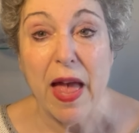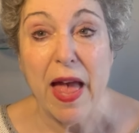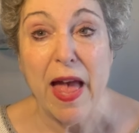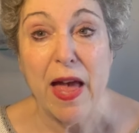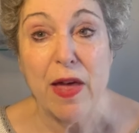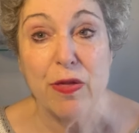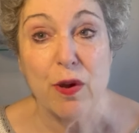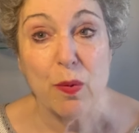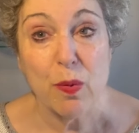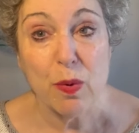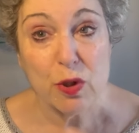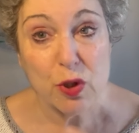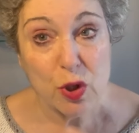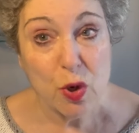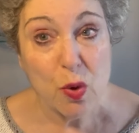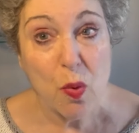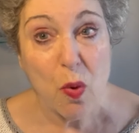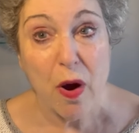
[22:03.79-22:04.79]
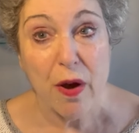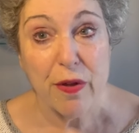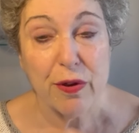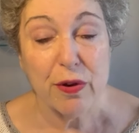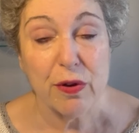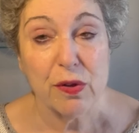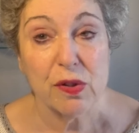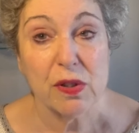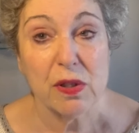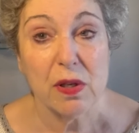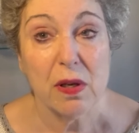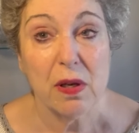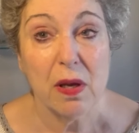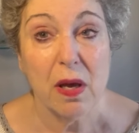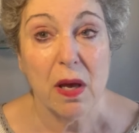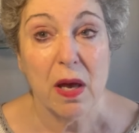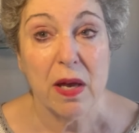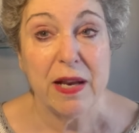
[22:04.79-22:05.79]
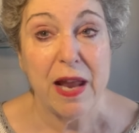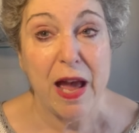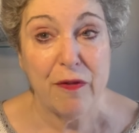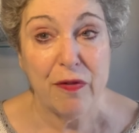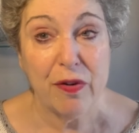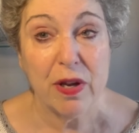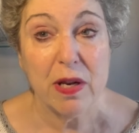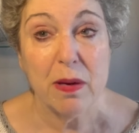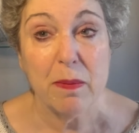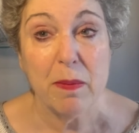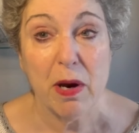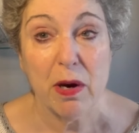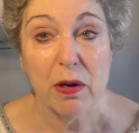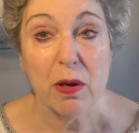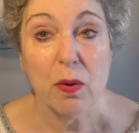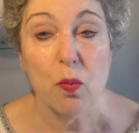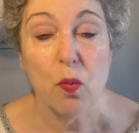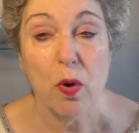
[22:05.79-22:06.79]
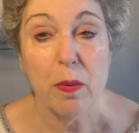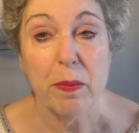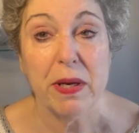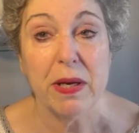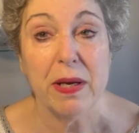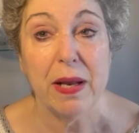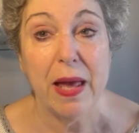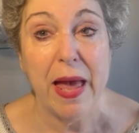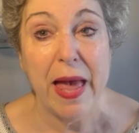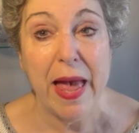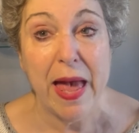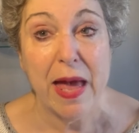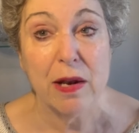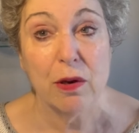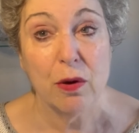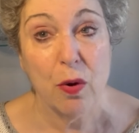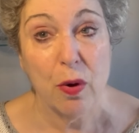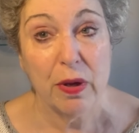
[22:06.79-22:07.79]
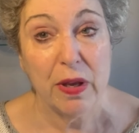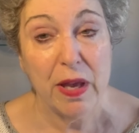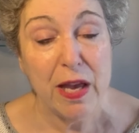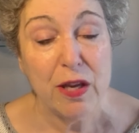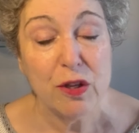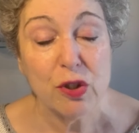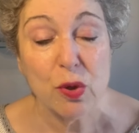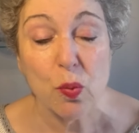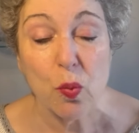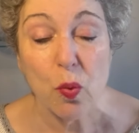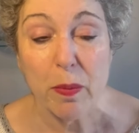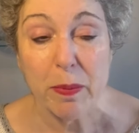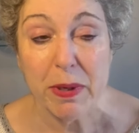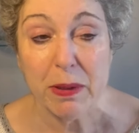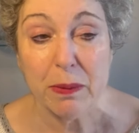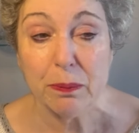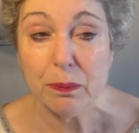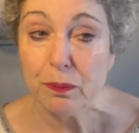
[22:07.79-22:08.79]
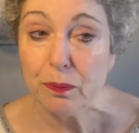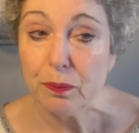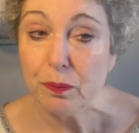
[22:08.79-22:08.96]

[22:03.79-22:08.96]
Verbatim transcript: and there were two authors, an African-American woman and a Caucasian woman,